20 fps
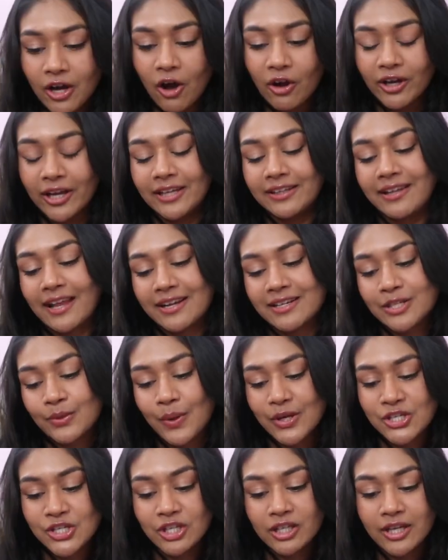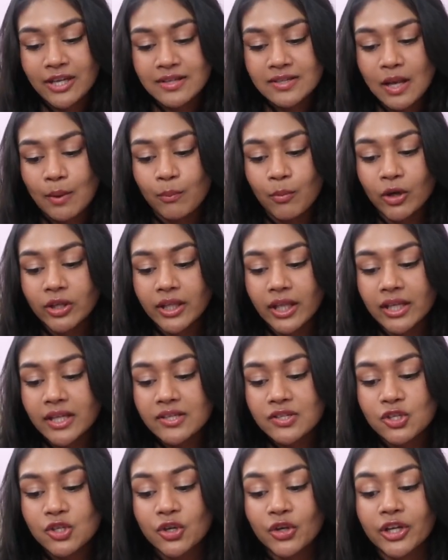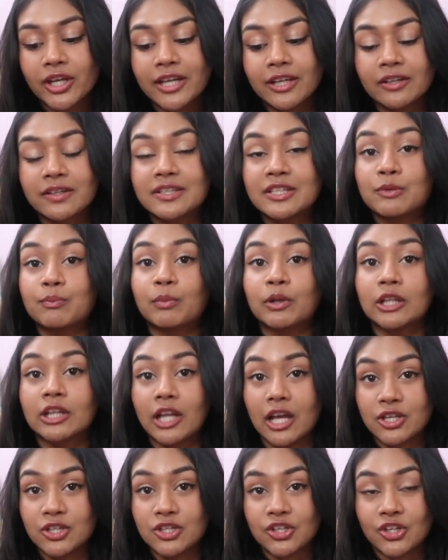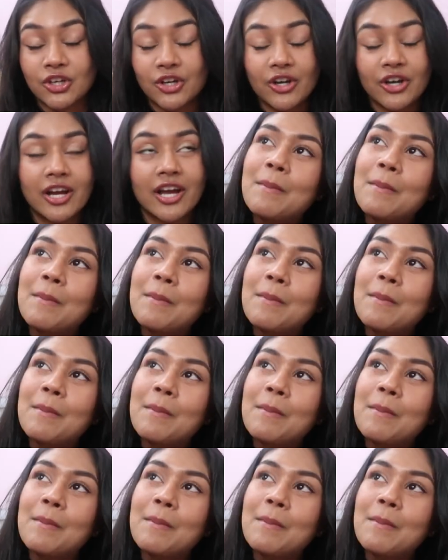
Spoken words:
Okay, next question is, a book that is your guilty pleasure.